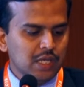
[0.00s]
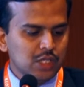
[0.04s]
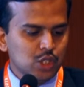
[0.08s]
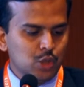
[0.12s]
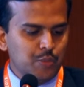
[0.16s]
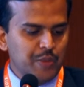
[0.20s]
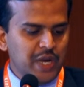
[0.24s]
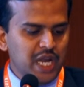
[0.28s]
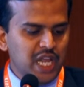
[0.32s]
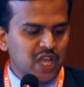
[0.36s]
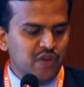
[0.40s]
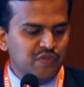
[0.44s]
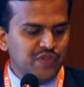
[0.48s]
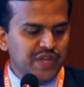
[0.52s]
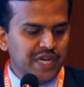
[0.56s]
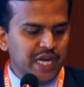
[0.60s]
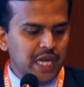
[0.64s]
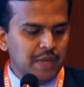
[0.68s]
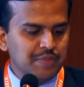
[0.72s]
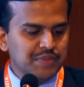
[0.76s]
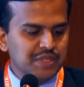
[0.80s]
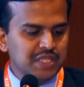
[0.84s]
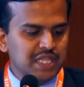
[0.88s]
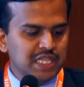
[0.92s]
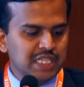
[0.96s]
So many of the
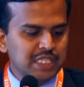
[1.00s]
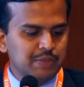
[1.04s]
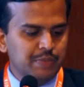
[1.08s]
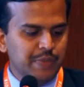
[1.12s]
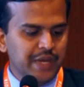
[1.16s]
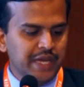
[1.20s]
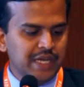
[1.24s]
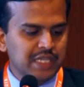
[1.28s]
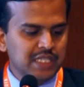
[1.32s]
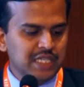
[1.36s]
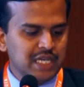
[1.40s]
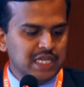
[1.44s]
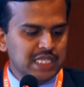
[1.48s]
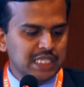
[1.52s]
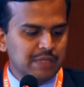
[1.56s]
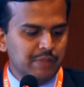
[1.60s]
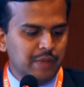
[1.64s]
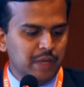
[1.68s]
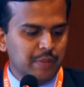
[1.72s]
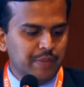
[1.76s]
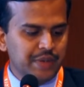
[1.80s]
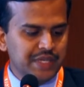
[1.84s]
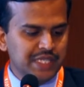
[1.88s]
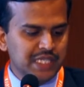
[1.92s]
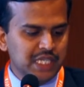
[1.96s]
times these patients
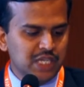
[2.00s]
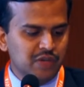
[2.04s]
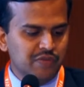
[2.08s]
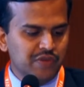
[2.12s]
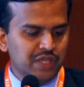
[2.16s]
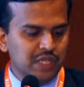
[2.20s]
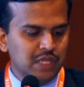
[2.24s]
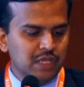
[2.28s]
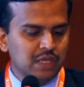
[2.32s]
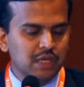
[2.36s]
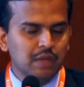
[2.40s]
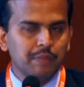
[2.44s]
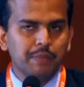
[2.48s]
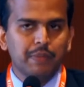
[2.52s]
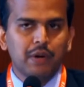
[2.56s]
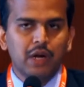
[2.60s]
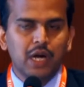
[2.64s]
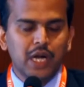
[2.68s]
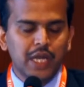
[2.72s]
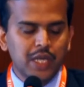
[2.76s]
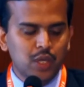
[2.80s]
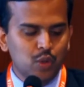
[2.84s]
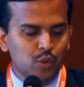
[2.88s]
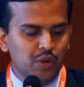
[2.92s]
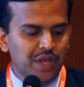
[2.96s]
may present with
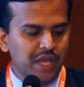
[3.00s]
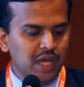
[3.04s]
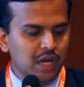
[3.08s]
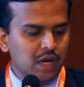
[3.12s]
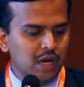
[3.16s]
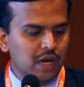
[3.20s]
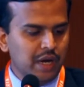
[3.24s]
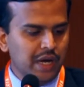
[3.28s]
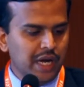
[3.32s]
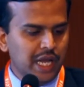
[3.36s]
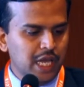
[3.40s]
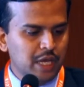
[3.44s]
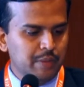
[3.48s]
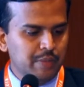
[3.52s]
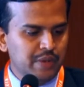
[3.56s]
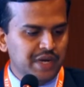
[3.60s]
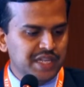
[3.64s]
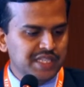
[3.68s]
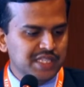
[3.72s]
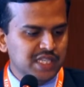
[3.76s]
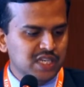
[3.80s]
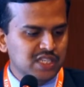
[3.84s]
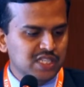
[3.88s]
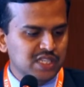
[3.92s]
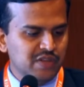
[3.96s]
polyuria or
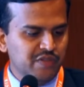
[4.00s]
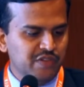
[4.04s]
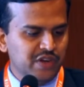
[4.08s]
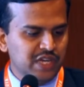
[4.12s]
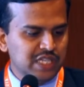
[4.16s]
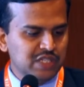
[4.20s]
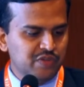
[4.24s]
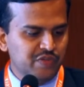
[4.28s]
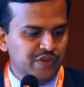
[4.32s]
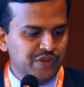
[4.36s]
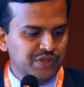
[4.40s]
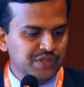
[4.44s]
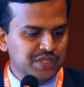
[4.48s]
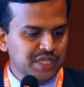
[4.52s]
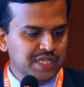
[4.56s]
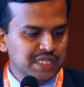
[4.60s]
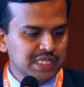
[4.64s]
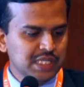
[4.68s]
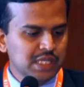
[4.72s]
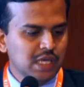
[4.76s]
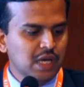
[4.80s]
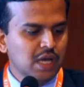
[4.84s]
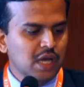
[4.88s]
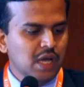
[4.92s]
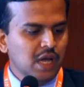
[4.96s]
diabetes insipidus
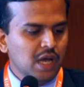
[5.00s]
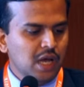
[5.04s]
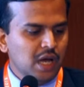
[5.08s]
features,